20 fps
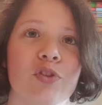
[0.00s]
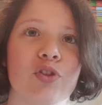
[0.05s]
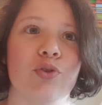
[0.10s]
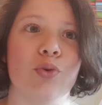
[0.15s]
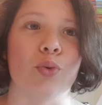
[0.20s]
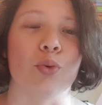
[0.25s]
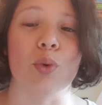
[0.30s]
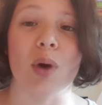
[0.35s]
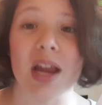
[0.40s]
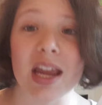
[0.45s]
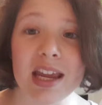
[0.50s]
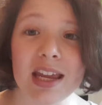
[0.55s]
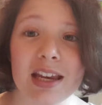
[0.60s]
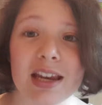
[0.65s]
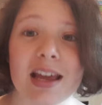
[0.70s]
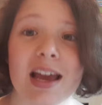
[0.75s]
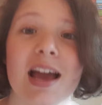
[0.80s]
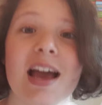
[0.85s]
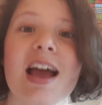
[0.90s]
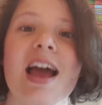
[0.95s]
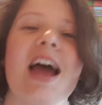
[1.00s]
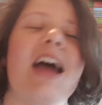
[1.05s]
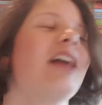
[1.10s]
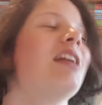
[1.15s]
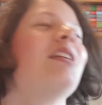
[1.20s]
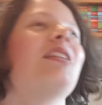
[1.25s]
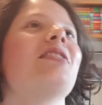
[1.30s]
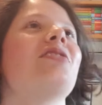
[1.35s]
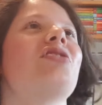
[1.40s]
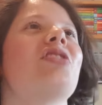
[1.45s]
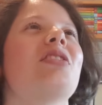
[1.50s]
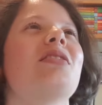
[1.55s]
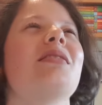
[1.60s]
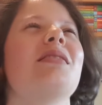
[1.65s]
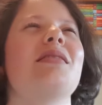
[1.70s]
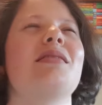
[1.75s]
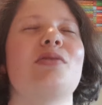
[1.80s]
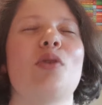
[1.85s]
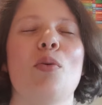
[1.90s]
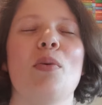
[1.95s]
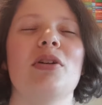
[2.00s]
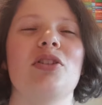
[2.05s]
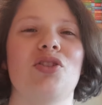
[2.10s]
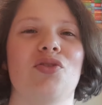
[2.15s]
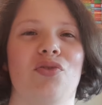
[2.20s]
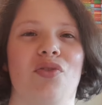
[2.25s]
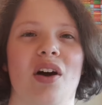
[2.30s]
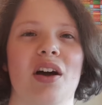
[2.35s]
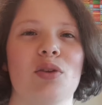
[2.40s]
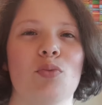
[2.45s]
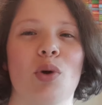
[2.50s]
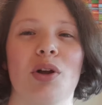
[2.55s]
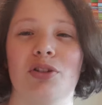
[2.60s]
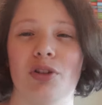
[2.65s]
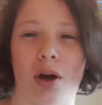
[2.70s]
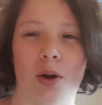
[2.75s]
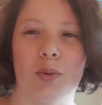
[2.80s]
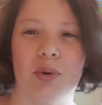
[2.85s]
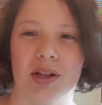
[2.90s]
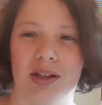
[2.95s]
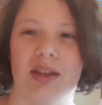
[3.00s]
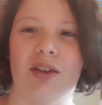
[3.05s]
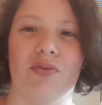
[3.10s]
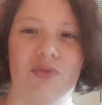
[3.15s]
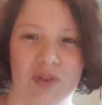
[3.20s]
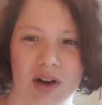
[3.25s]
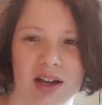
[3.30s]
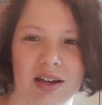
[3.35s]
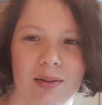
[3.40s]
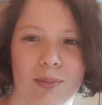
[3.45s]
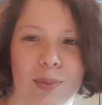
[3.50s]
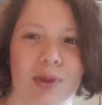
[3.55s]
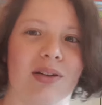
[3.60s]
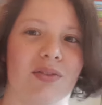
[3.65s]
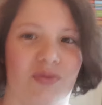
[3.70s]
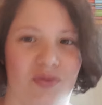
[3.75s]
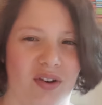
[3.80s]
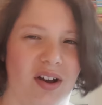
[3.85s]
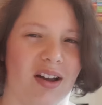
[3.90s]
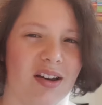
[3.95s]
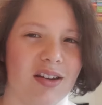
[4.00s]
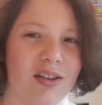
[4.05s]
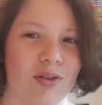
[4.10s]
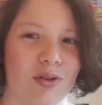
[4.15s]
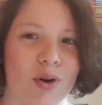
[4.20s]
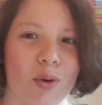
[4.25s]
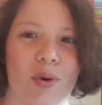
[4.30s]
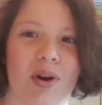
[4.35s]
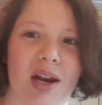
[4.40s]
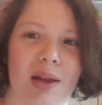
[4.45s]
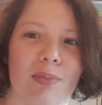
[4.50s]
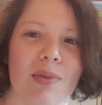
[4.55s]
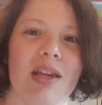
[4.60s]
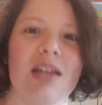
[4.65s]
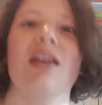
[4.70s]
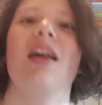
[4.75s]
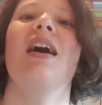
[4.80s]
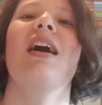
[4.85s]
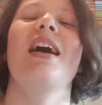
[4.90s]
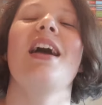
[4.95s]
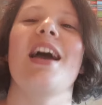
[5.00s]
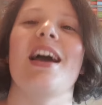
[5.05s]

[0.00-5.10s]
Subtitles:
to reign, and it's just so much fun. Well, not really fun, but fun, you know what I mean?